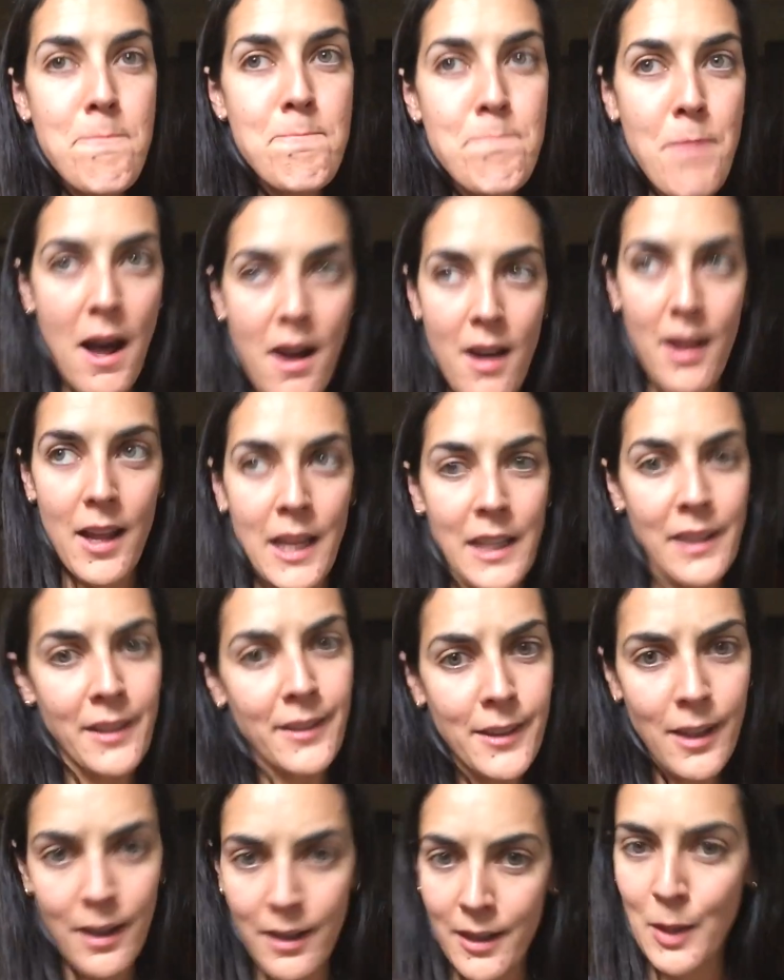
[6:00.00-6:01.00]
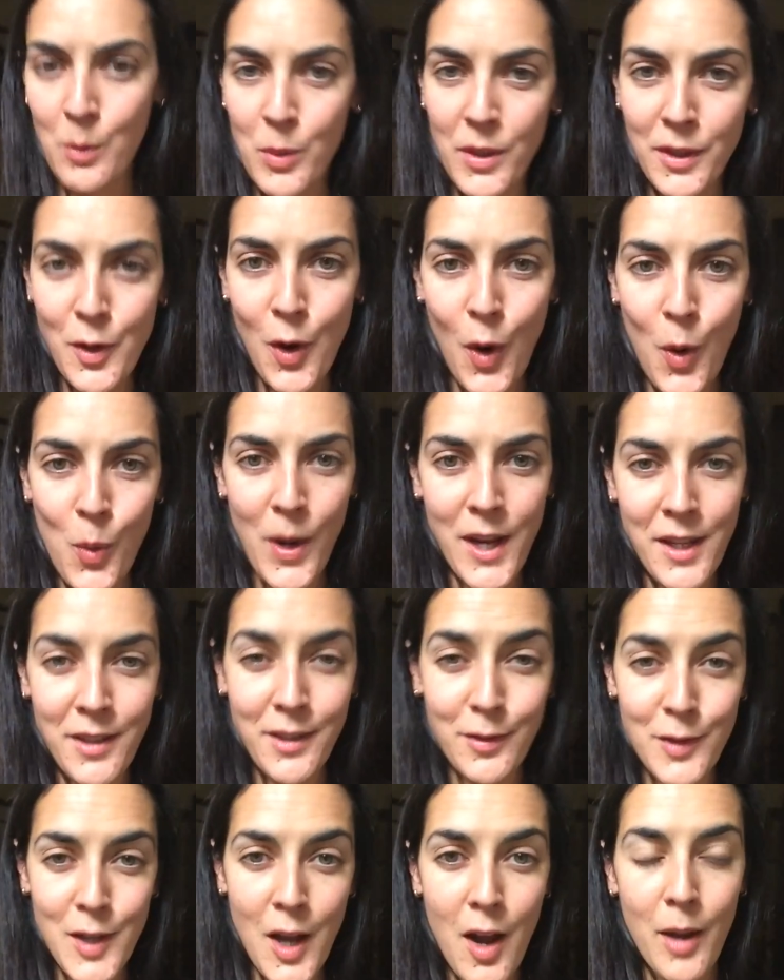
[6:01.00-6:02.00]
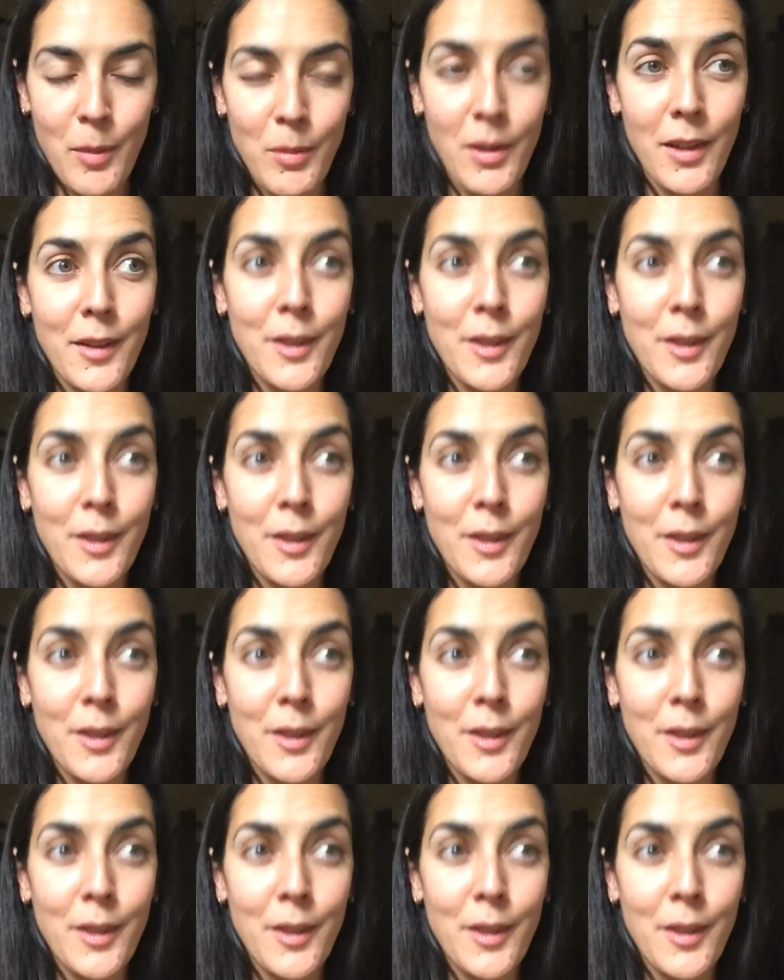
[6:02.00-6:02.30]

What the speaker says: but it certainly was not a waste of time. Like,